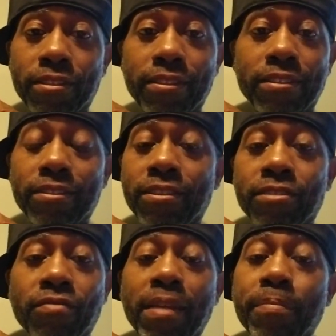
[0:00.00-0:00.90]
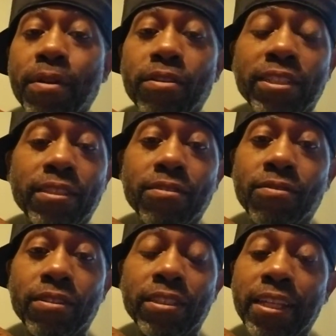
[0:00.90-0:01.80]
scraping on
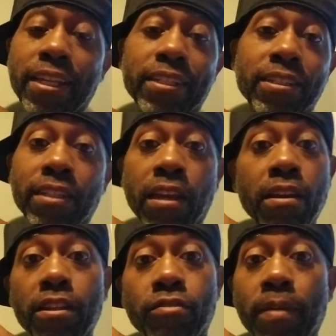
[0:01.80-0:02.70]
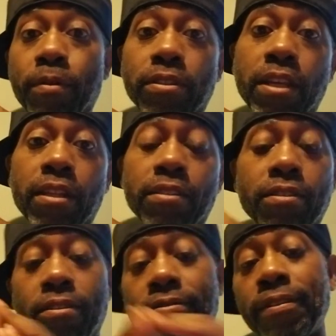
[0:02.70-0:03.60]
a ceiling. She's like, hey, scrape on the
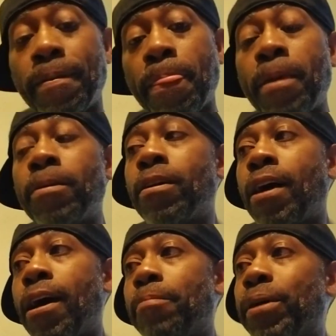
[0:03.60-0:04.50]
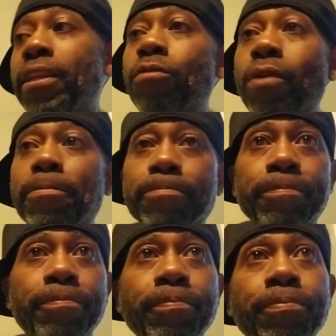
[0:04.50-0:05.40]
ceiling. But anyway,
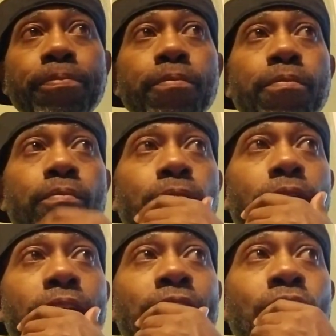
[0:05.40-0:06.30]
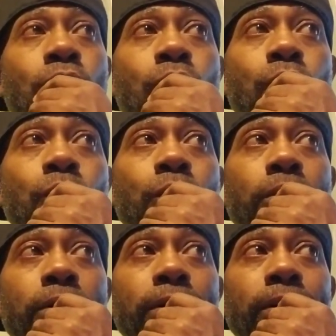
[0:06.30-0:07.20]
so
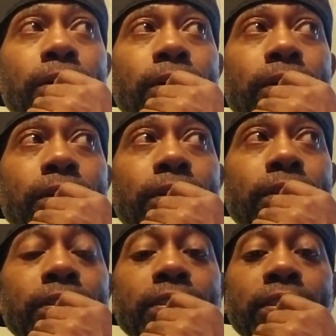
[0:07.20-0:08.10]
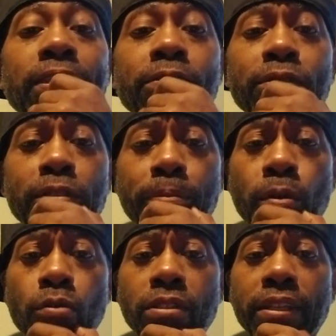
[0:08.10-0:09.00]
there's
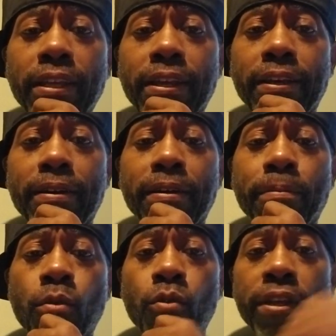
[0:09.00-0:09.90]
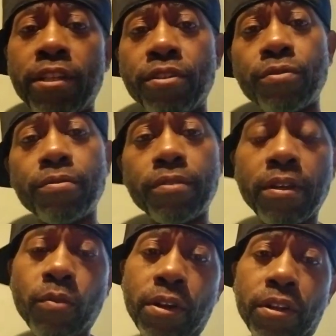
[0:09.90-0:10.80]
supposedly a mold issue
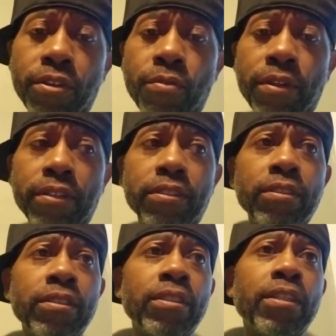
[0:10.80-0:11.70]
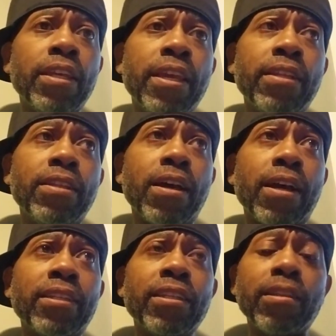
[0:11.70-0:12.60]
in one of the units, and
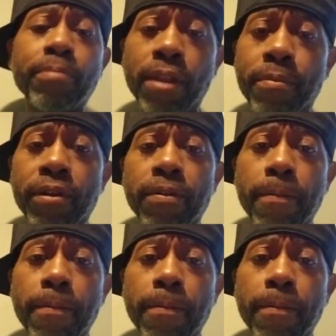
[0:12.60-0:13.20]
I said the plumber.